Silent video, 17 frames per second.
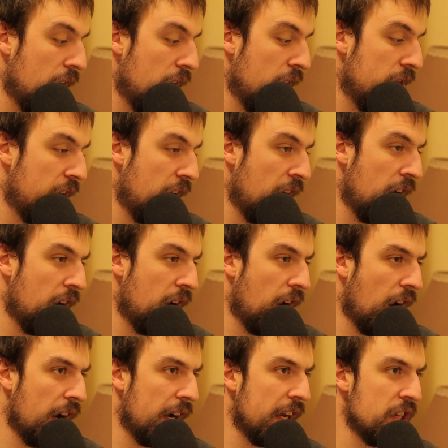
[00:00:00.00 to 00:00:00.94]

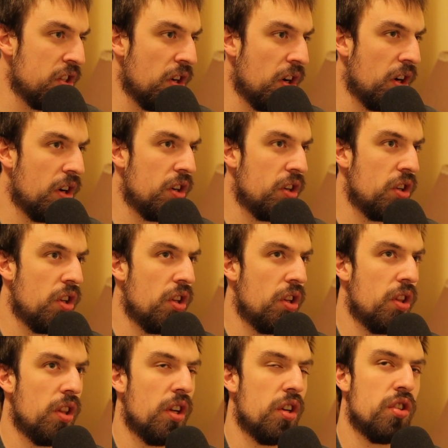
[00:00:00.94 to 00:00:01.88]

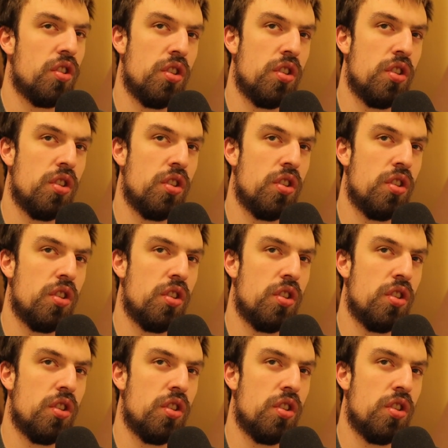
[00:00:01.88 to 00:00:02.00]
there's